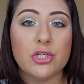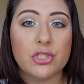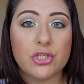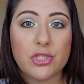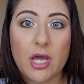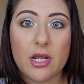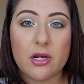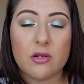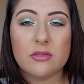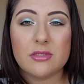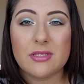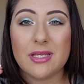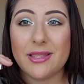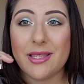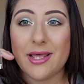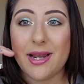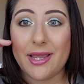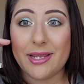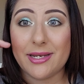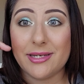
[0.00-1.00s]
shadows
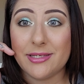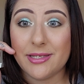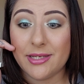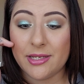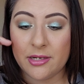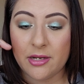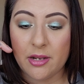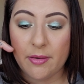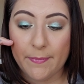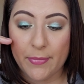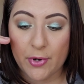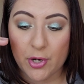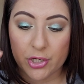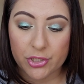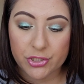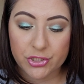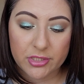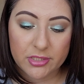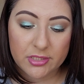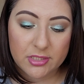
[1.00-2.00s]
that I did
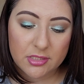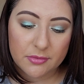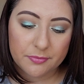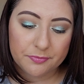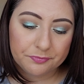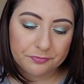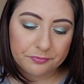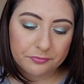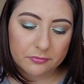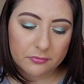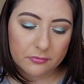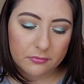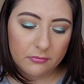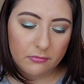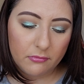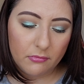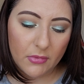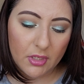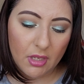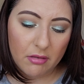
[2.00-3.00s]
purchase
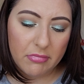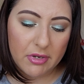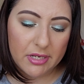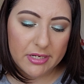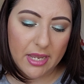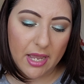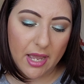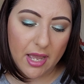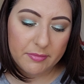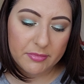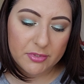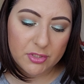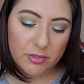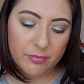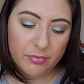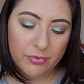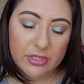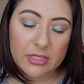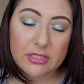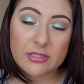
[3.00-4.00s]
but yeah i'm
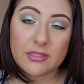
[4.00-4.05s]
super